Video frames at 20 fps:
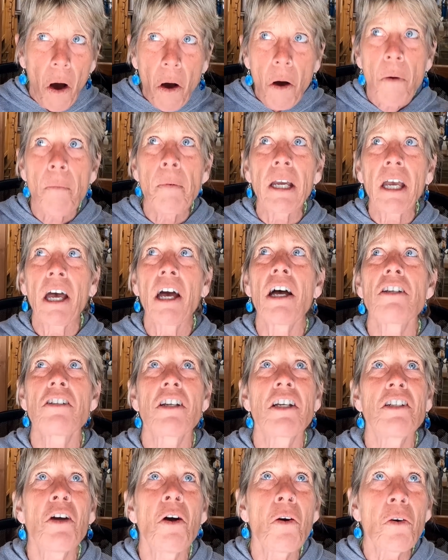oh my gosh,
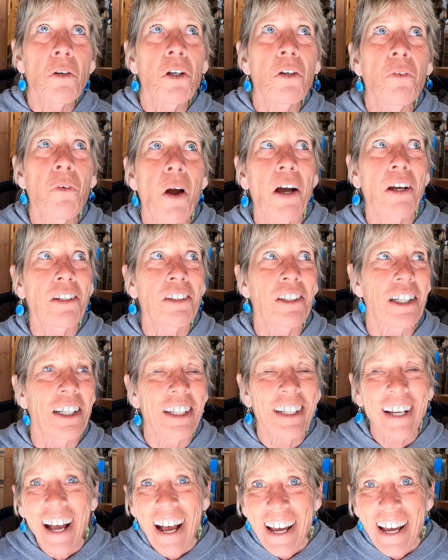I totally rocked it.